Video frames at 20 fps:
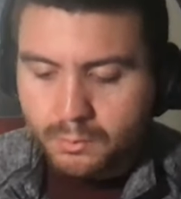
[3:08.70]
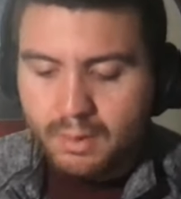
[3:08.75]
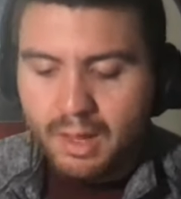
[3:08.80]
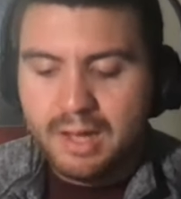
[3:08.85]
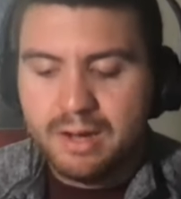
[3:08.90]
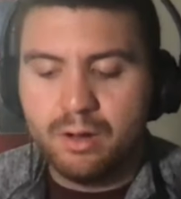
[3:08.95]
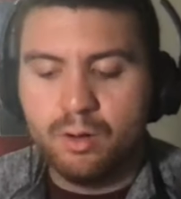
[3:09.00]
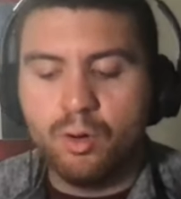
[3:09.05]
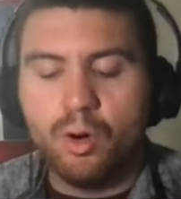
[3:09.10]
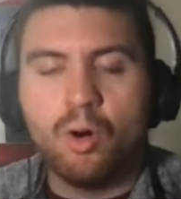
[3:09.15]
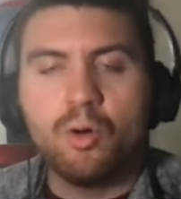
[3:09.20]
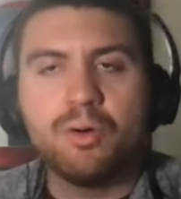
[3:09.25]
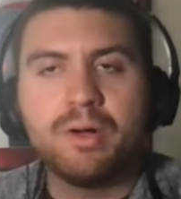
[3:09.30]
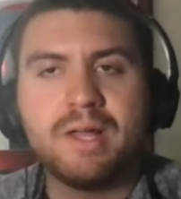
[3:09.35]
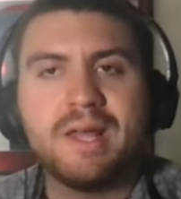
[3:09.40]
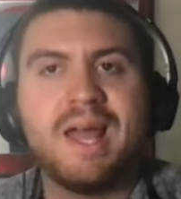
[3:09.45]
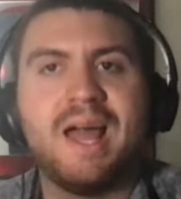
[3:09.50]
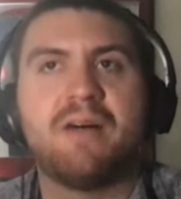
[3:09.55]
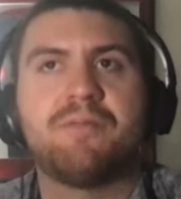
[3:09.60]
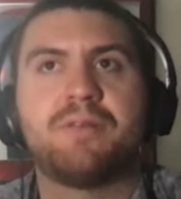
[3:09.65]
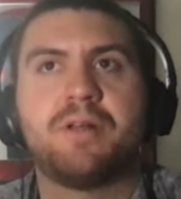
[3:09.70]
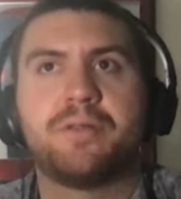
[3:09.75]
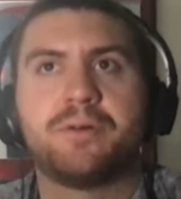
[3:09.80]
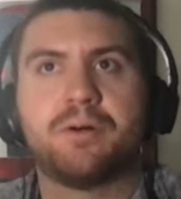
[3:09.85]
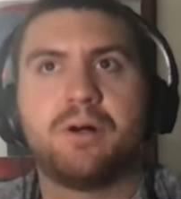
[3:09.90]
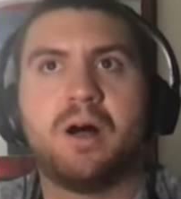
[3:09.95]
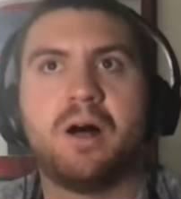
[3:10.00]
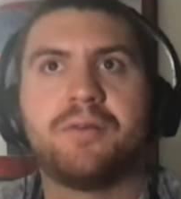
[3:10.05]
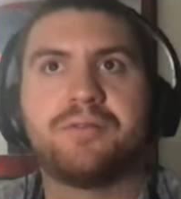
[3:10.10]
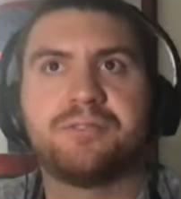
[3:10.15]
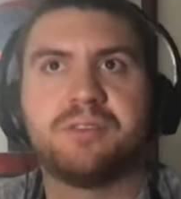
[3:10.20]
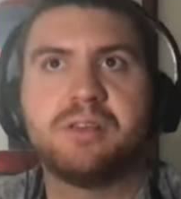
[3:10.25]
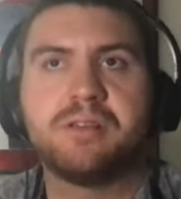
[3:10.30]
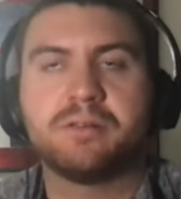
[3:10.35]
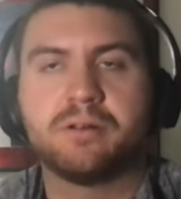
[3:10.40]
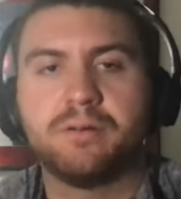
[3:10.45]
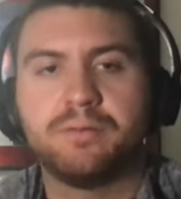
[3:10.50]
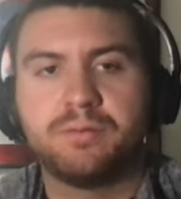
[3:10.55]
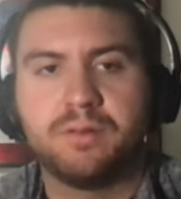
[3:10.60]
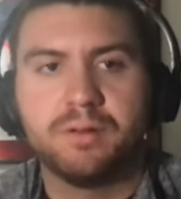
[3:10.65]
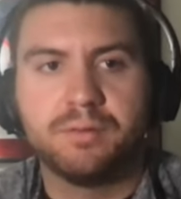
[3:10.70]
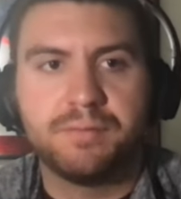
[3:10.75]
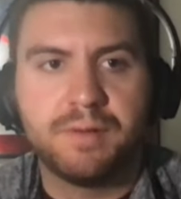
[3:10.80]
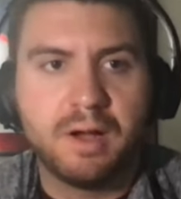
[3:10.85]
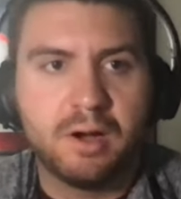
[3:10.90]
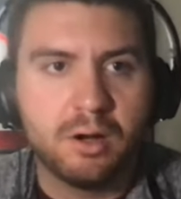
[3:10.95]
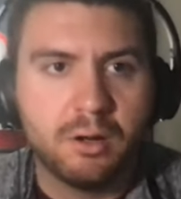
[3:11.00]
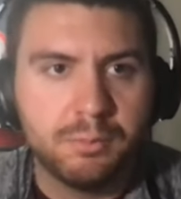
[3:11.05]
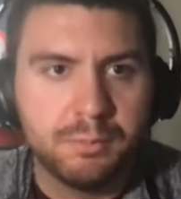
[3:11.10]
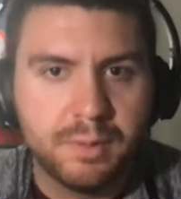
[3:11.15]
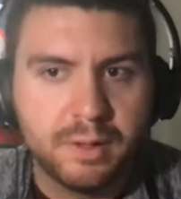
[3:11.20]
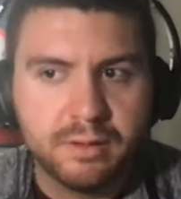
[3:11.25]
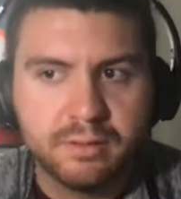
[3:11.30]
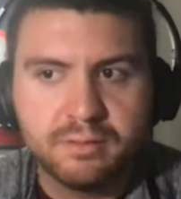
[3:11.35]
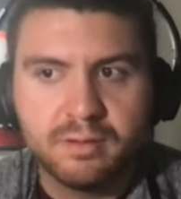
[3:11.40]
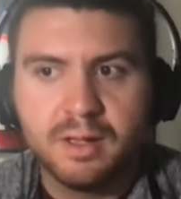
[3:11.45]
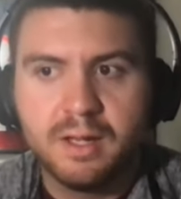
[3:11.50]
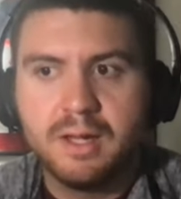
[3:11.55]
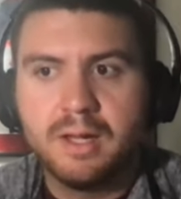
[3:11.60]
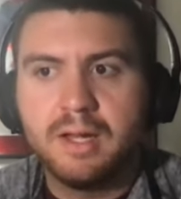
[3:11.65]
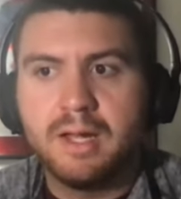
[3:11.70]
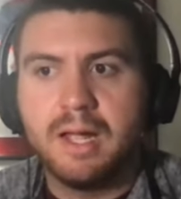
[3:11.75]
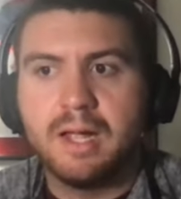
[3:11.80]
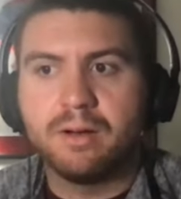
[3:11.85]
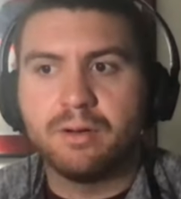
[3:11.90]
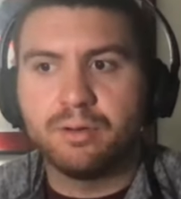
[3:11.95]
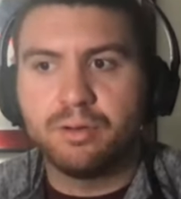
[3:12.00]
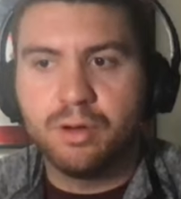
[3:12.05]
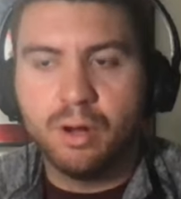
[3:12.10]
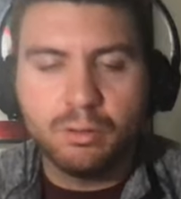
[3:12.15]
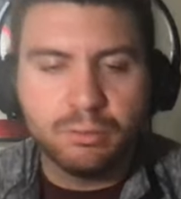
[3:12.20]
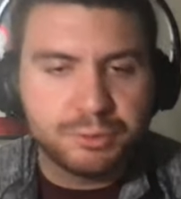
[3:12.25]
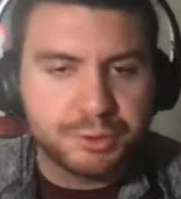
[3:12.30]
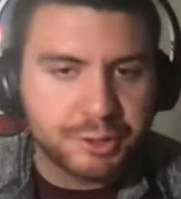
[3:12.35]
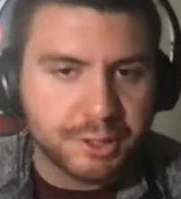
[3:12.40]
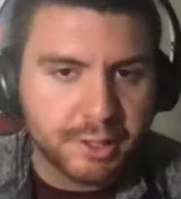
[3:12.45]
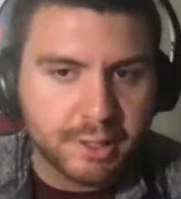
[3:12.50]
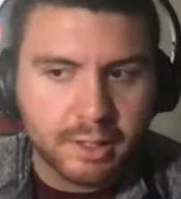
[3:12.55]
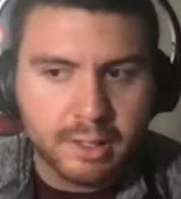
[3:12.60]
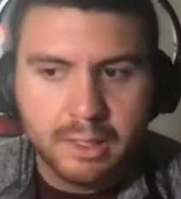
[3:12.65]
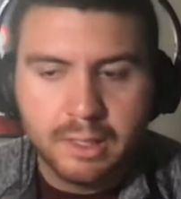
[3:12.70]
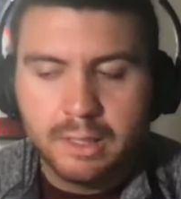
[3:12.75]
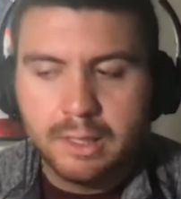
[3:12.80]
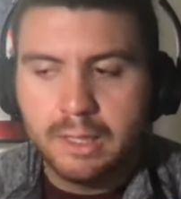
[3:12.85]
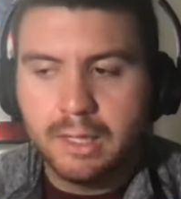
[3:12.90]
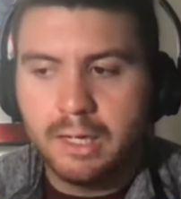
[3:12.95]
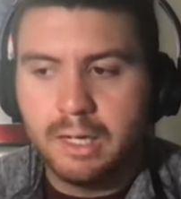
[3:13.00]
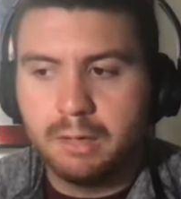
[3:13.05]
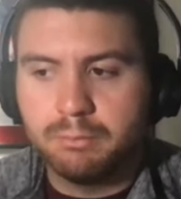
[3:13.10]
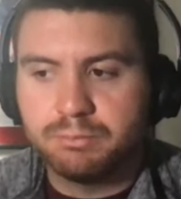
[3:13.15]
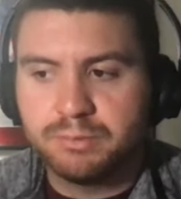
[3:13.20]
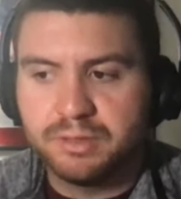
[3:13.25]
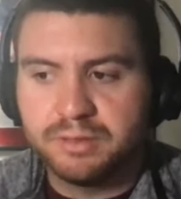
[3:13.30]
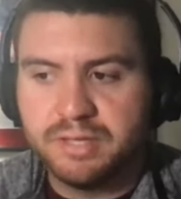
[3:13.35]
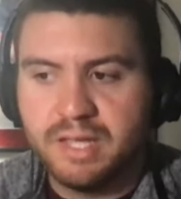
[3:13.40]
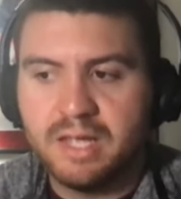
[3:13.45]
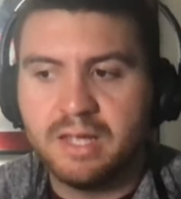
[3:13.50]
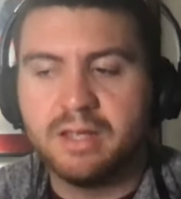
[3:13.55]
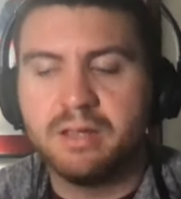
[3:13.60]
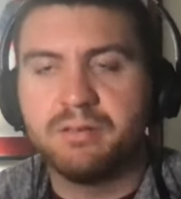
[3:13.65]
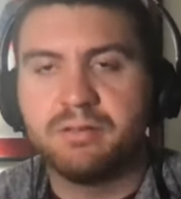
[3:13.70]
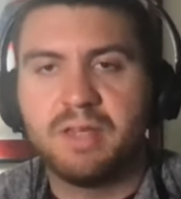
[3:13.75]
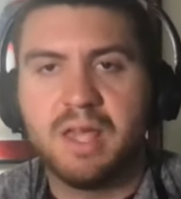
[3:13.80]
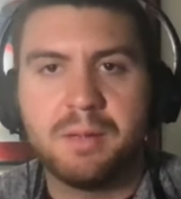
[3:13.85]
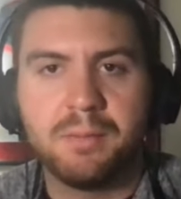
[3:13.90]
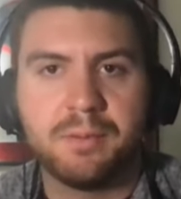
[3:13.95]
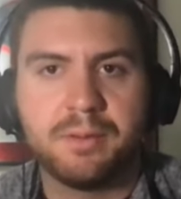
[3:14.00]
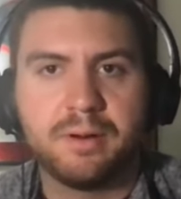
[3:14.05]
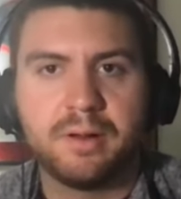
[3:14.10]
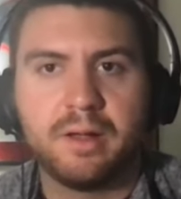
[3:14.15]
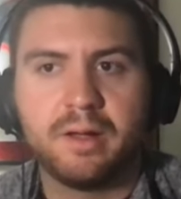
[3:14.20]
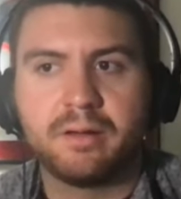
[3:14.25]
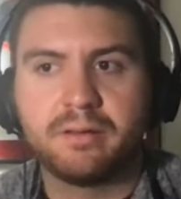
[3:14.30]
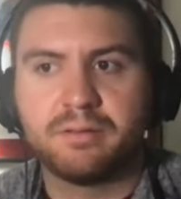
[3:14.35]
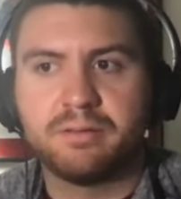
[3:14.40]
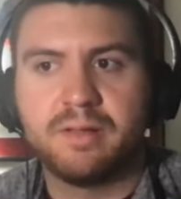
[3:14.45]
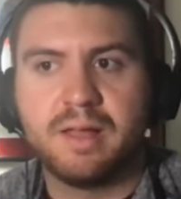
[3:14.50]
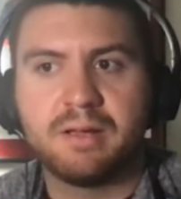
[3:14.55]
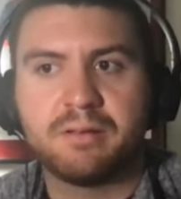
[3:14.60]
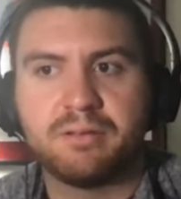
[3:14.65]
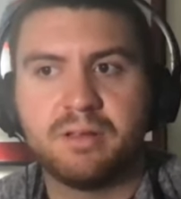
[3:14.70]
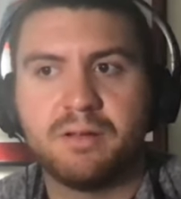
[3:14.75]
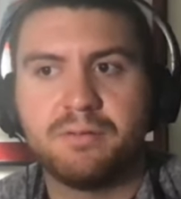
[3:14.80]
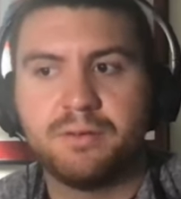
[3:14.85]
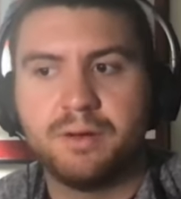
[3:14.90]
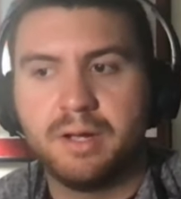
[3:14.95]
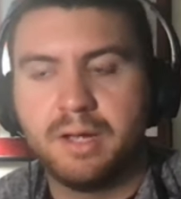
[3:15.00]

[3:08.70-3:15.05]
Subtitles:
And he'll only have another offseason of development and coaching to take his game to the next level.